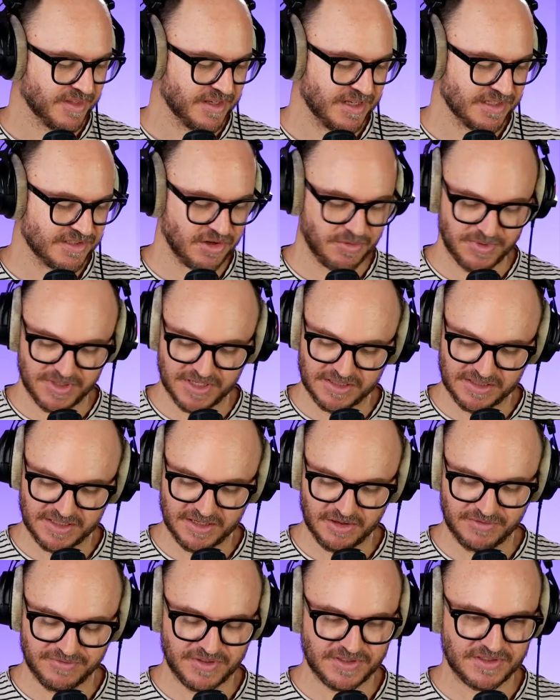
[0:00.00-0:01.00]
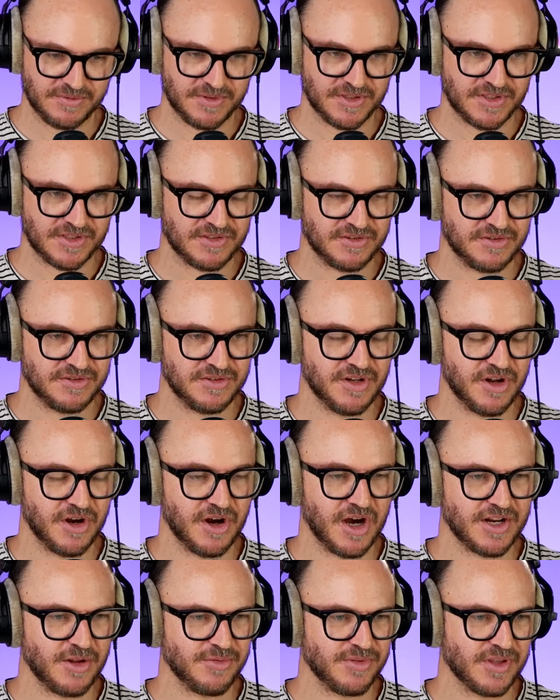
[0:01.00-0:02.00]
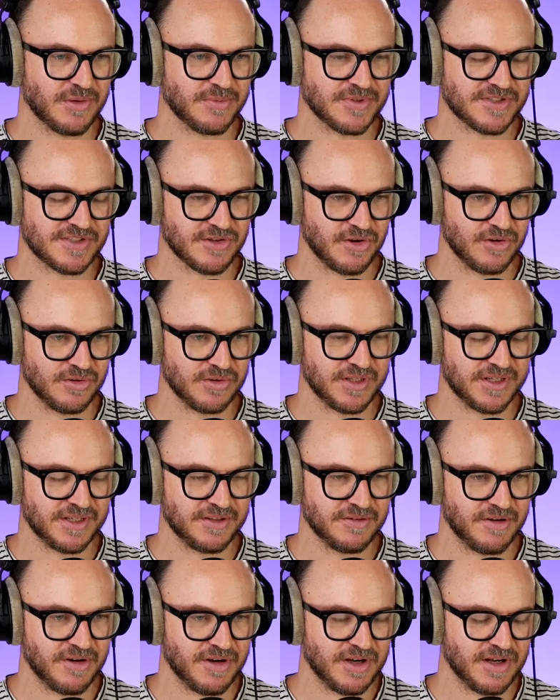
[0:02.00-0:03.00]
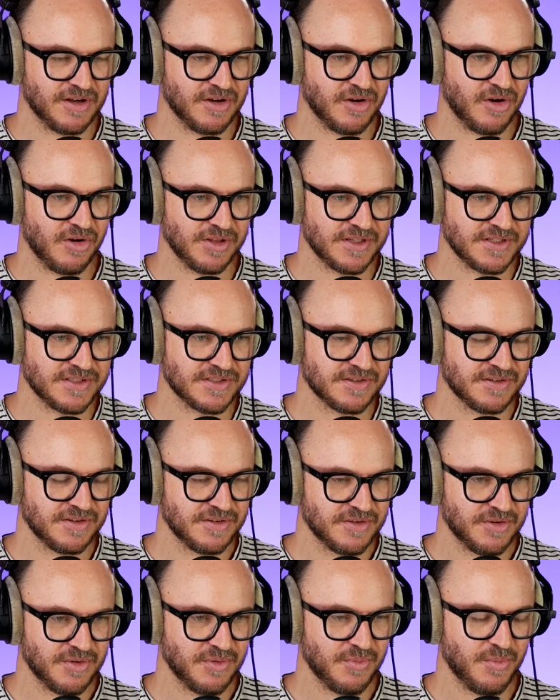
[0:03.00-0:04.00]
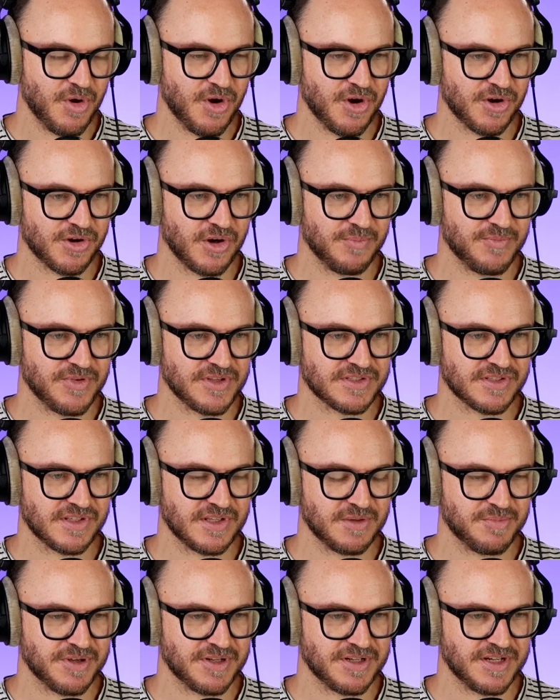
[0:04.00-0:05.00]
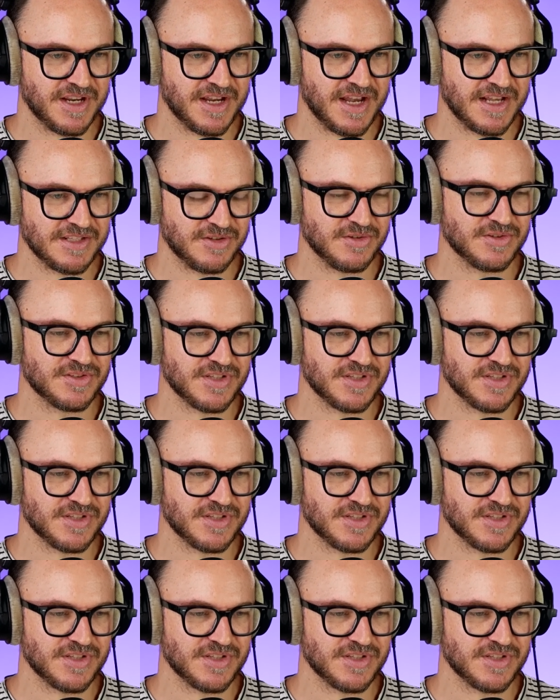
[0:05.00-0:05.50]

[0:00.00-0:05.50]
It's not really clear if this was, I don't think it was solely Ollie's work, obviously. But yeah, as you say,